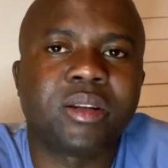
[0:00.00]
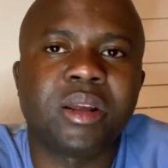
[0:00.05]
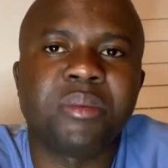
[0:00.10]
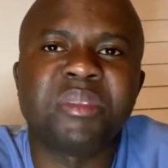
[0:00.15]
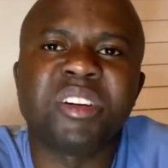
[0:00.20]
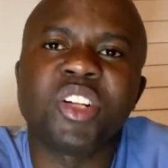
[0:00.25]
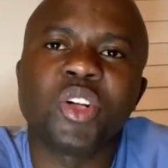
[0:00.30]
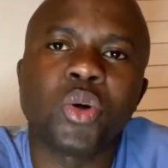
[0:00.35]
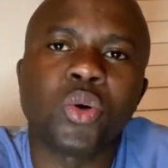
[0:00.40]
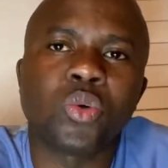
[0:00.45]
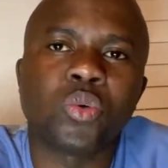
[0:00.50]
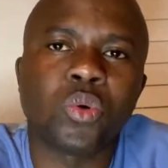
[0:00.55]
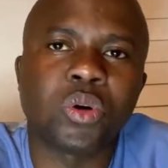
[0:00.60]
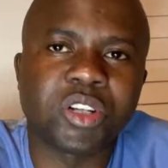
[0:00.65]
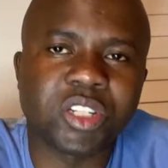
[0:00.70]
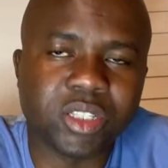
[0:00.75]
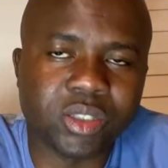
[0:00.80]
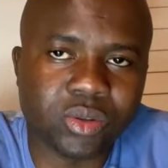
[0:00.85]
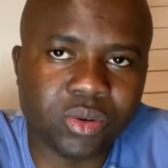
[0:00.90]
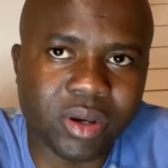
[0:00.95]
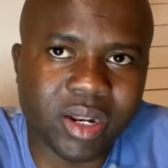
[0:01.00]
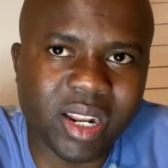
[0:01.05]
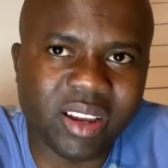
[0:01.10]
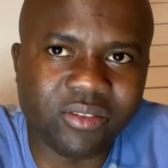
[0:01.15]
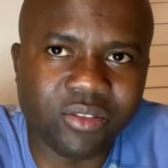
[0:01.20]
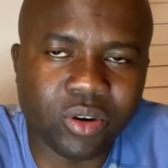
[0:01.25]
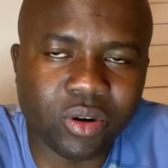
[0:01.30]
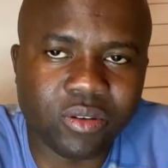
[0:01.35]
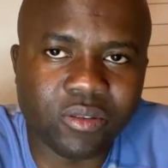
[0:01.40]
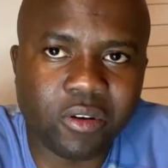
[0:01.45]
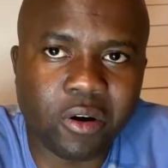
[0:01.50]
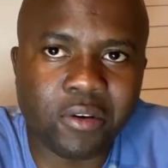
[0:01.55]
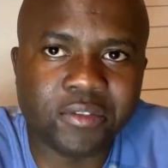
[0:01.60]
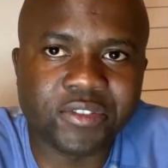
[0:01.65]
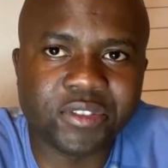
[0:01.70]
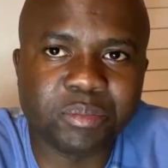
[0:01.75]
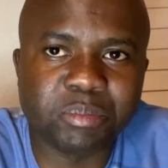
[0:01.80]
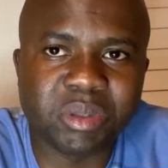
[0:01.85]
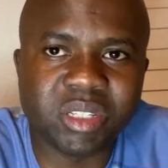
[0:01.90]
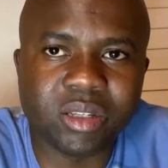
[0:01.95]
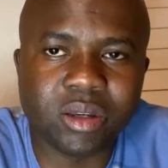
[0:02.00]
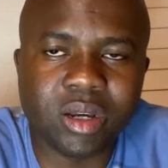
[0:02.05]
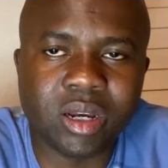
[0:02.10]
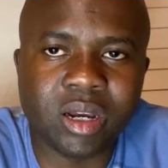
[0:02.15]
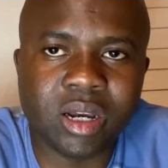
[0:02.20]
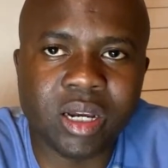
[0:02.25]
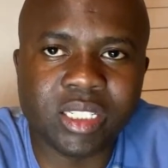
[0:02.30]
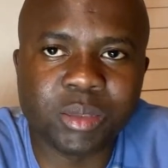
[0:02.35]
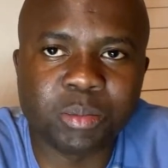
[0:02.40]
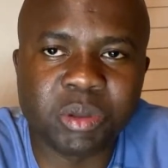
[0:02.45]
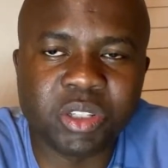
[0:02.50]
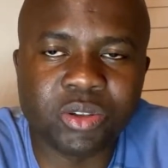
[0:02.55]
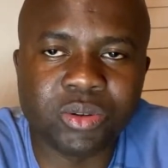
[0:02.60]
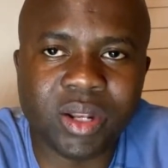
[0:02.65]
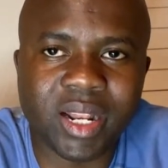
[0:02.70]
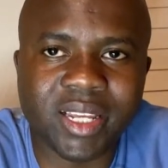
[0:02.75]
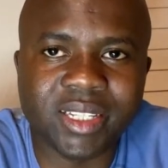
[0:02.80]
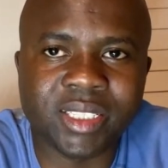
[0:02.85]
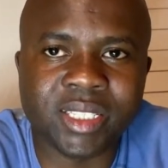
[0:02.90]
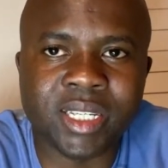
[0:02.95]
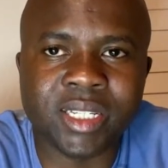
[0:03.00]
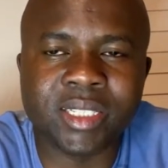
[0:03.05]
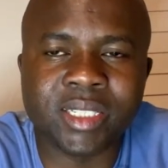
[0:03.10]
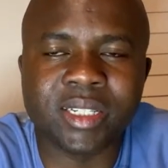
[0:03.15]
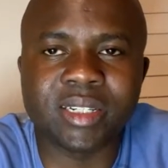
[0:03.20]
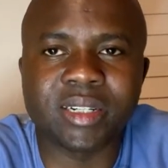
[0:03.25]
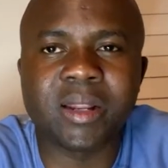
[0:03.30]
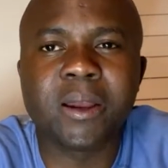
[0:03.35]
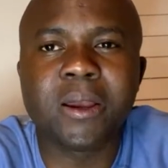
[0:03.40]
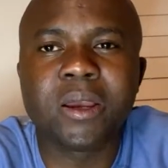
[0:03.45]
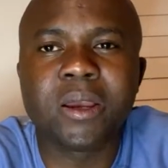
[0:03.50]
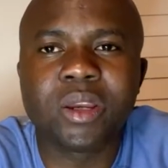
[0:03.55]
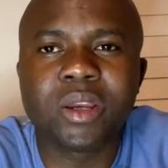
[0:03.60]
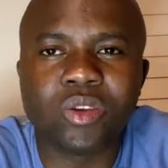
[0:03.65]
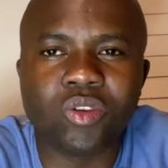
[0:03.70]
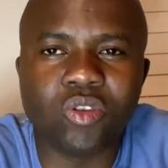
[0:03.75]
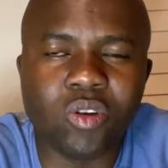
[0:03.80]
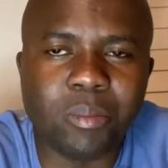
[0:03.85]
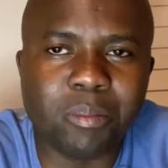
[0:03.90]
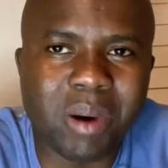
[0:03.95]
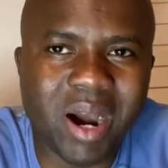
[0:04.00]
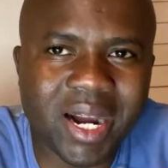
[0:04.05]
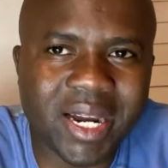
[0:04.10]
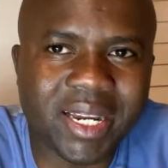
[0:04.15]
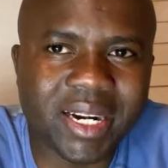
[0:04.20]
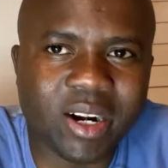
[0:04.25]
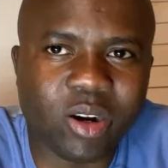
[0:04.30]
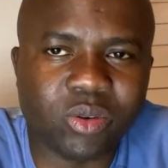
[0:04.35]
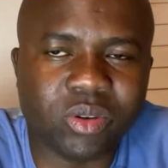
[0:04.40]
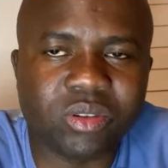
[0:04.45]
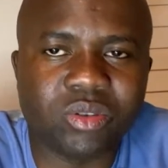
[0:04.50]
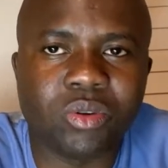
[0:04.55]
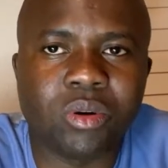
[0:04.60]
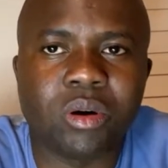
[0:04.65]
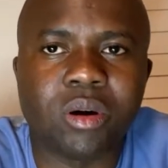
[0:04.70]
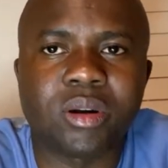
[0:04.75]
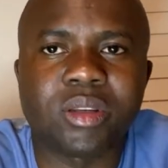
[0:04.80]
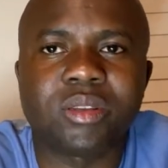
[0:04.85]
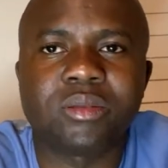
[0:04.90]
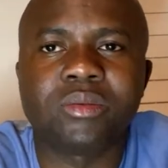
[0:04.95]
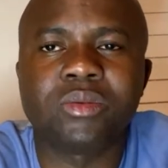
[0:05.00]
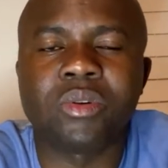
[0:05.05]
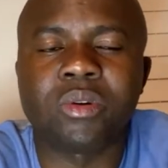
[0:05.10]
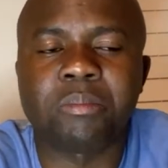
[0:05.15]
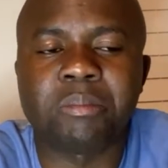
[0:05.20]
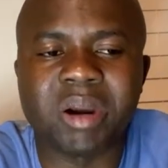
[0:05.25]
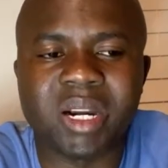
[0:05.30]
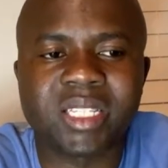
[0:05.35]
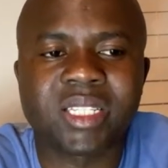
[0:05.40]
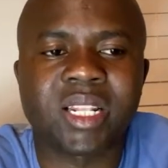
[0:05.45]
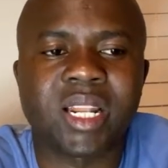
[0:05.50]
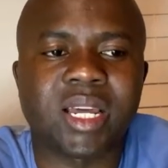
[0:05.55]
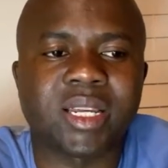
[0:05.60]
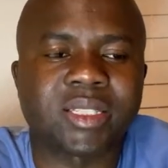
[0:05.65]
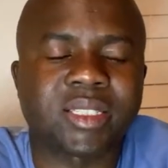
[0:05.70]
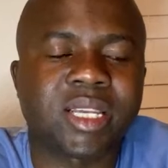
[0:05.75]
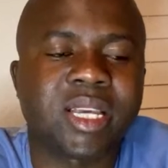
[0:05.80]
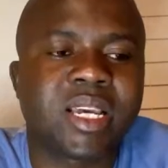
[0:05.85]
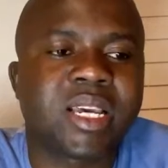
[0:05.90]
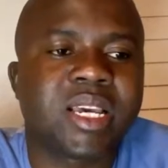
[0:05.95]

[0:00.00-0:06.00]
Let me know what is your level of specialization, your background, your bachelor's,